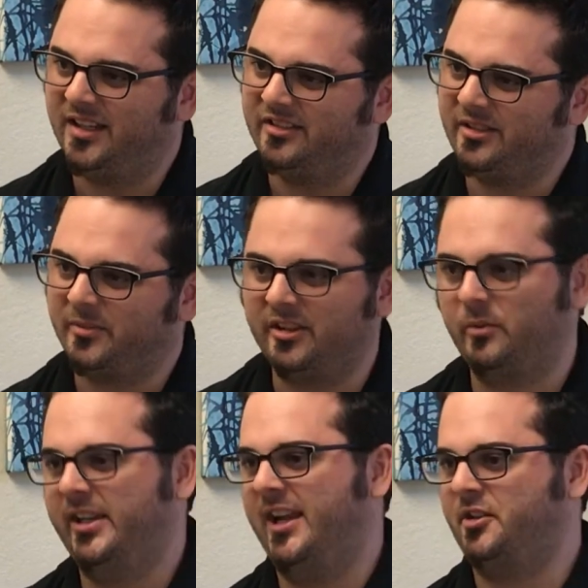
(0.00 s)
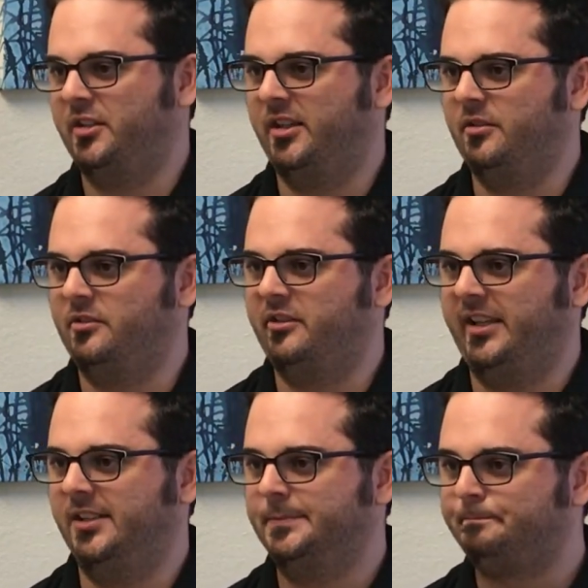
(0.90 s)
and something that we actually
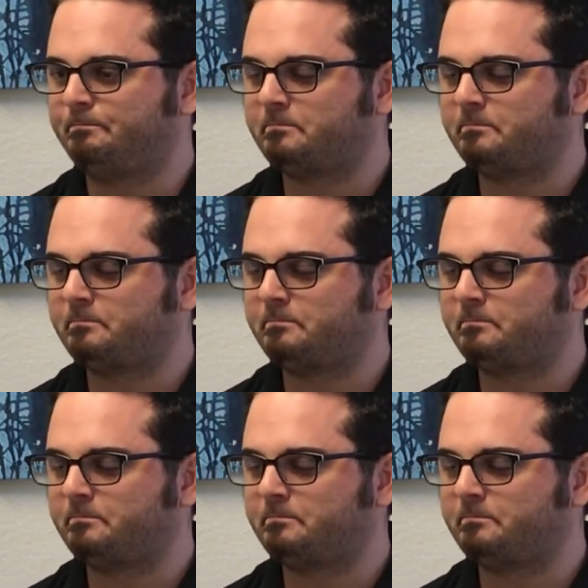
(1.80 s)
understand.